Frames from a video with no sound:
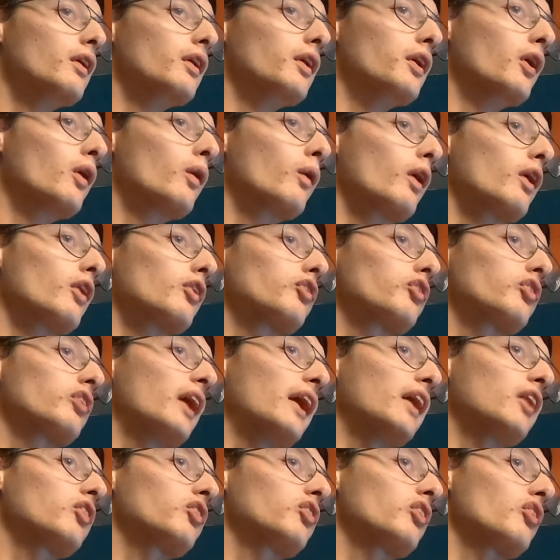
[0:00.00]
Ewers
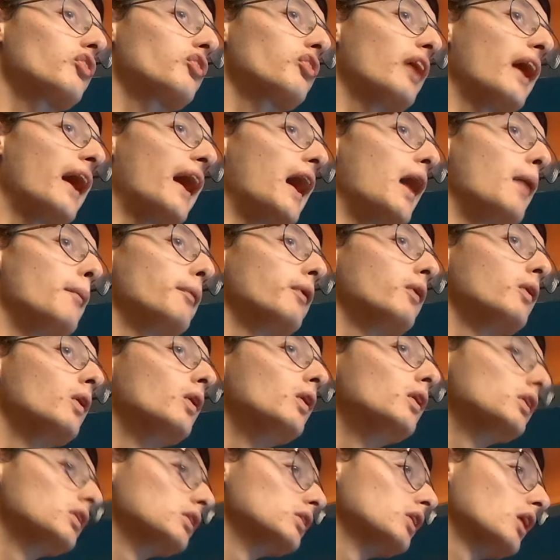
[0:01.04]
takes the snap.
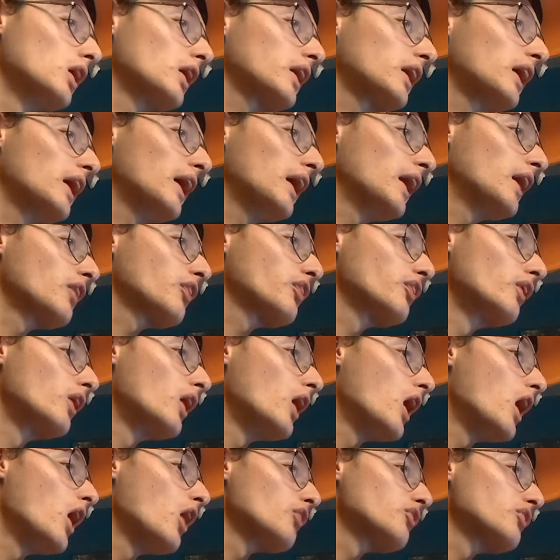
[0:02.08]
Looking,
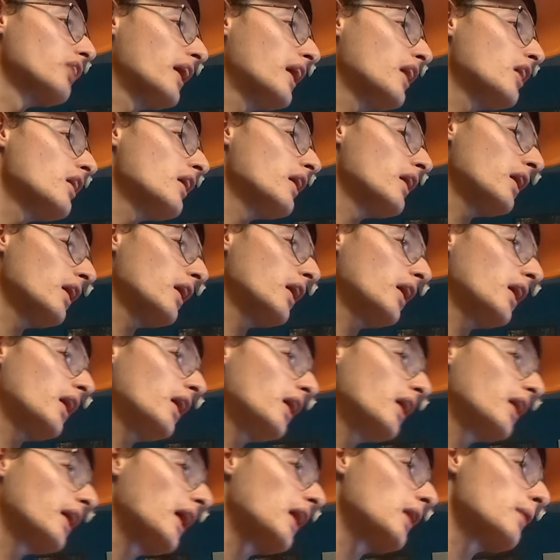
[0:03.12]
throws,
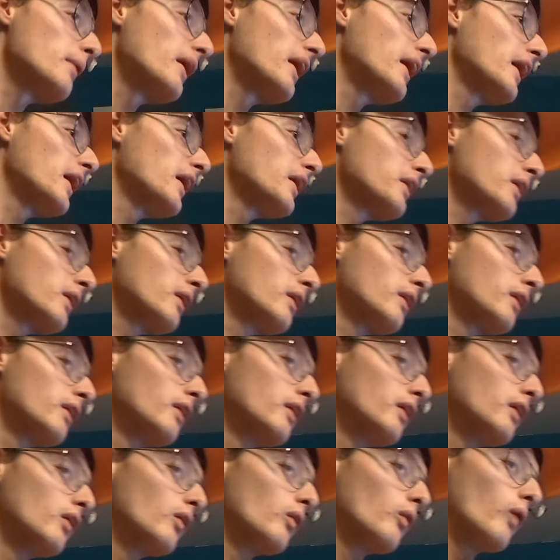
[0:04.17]
and got a man.
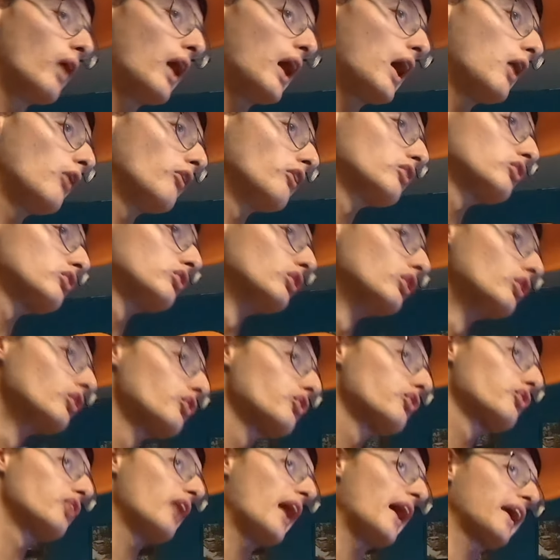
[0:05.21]
Wow, with 2
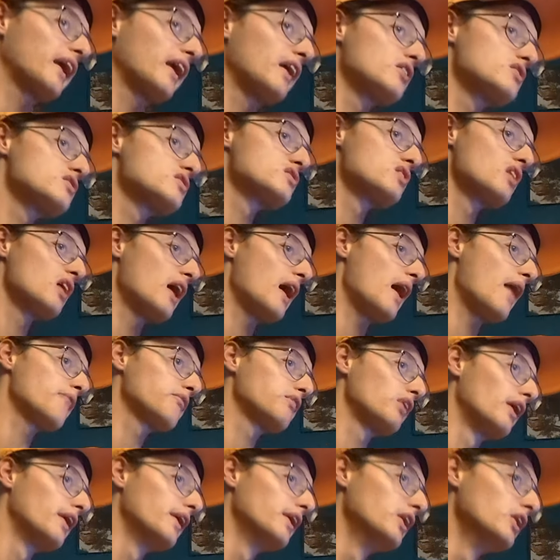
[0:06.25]
seconds
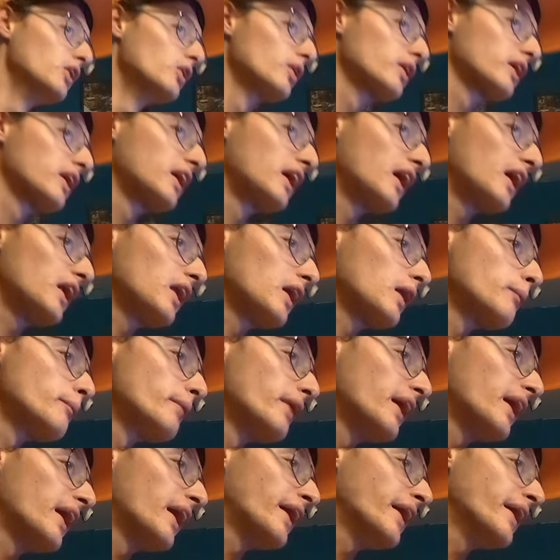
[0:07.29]
left. Are you kidding
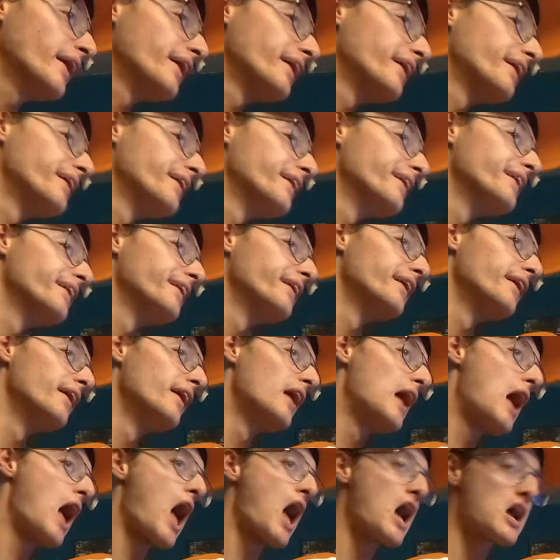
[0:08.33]
me?
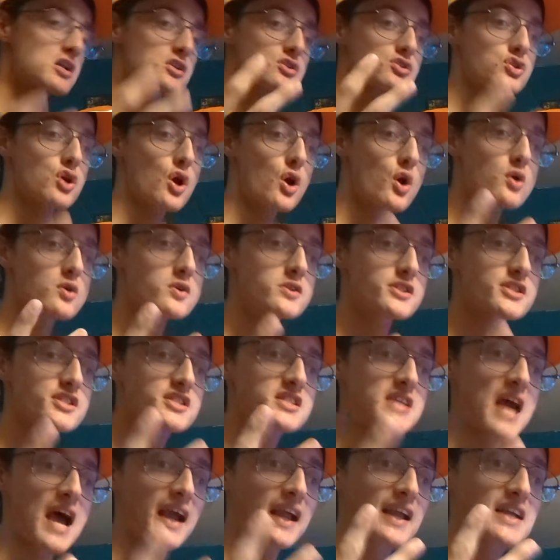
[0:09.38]
2
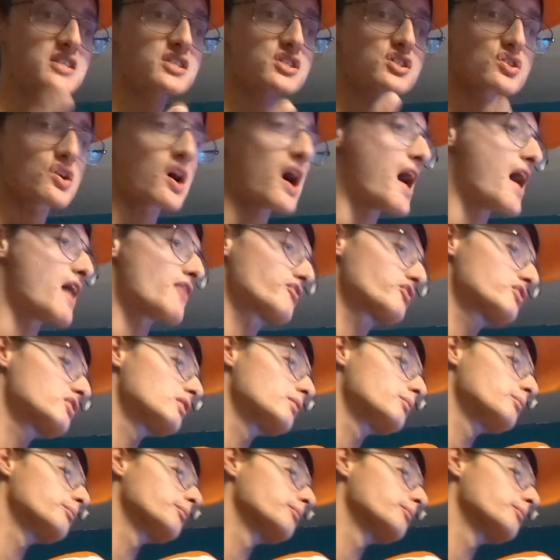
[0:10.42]
seconds left.